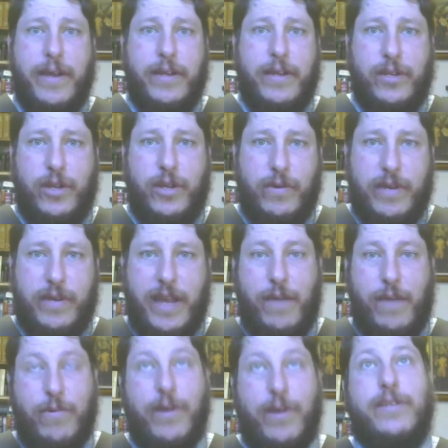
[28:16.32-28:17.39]
to go
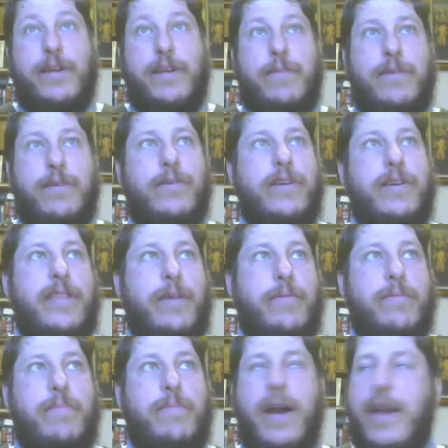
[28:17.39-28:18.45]
down. Whereas I mean, you look at that
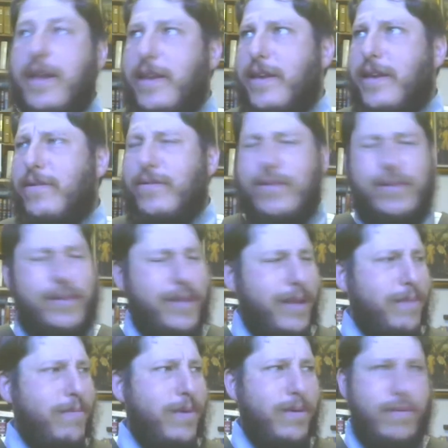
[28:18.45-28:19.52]
with piety, and you're just
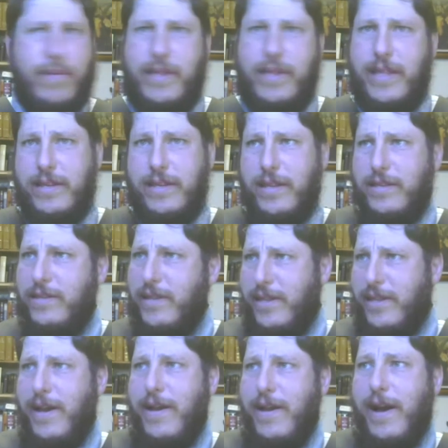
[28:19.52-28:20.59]
like, well, that's that's like
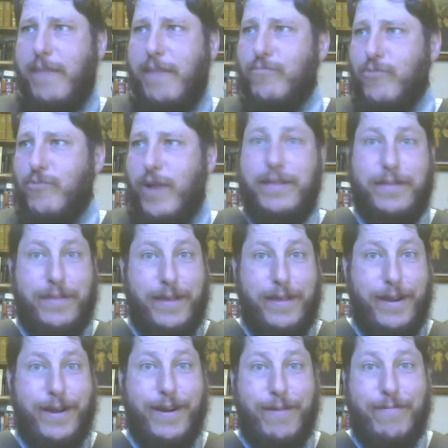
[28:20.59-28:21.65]
that. I'm right
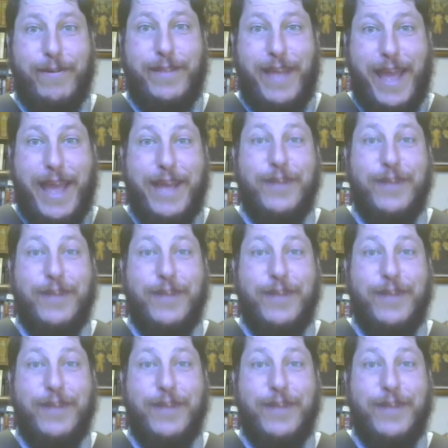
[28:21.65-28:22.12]
there that's where the